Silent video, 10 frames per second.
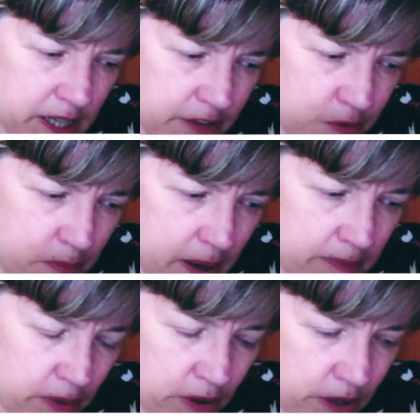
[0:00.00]
for
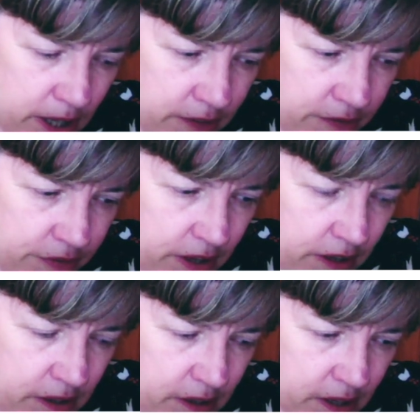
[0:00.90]
people who live
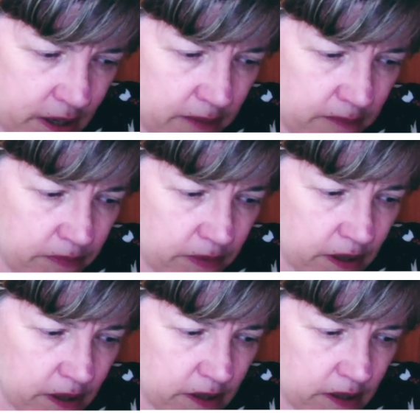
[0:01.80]
in,
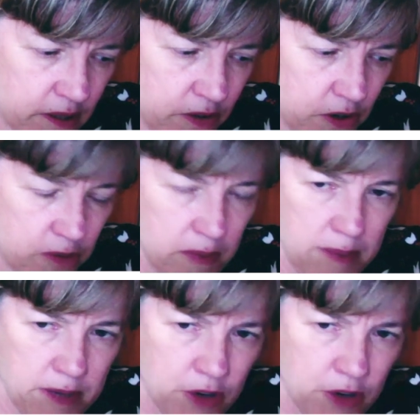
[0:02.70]
maybe